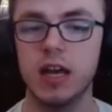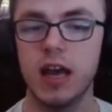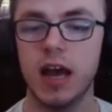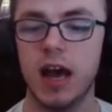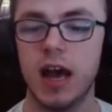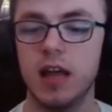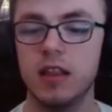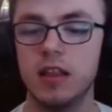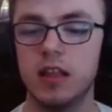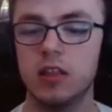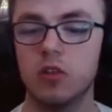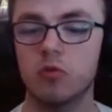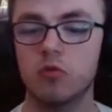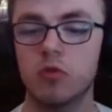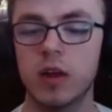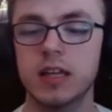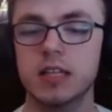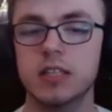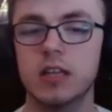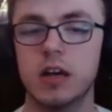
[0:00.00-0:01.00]
and then the
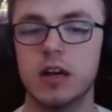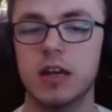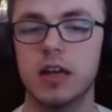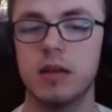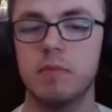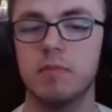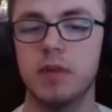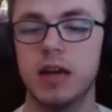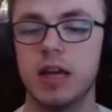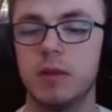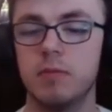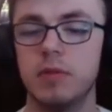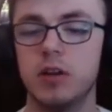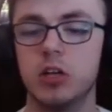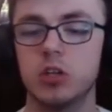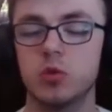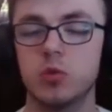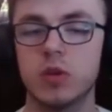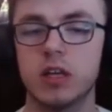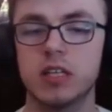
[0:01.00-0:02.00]
rest are impen
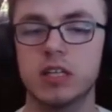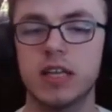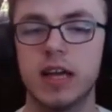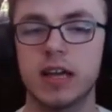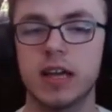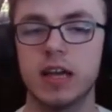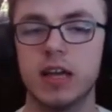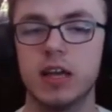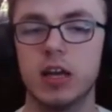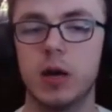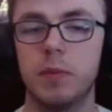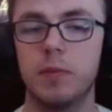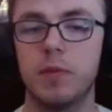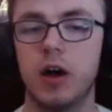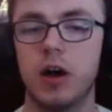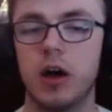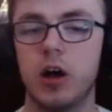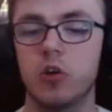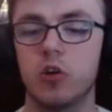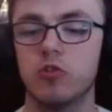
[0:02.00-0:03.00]
because we are stacking up
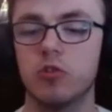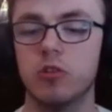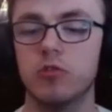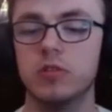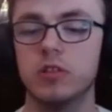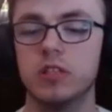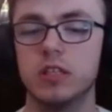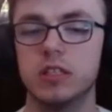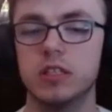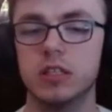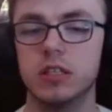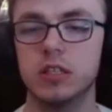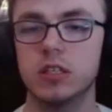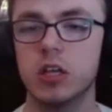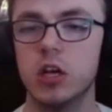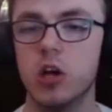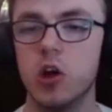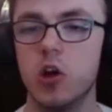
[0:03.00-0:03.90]
our crit resistance.